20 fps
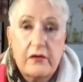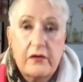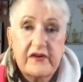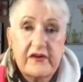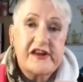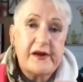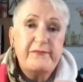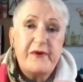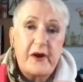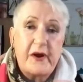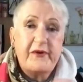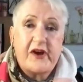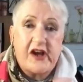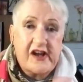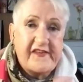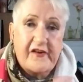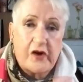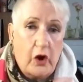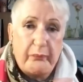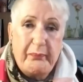simply
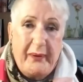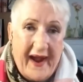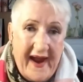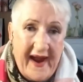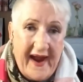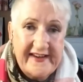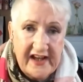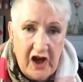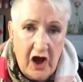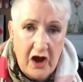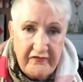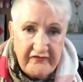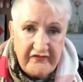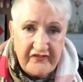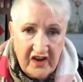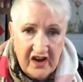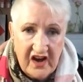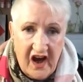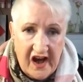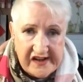because they're not paid enough
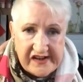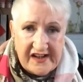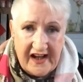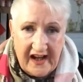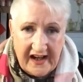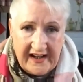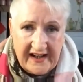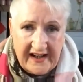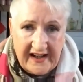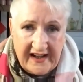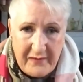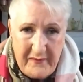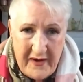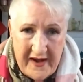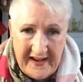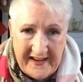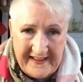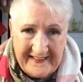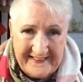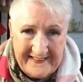as an
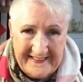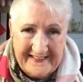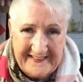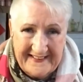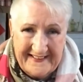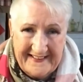academic.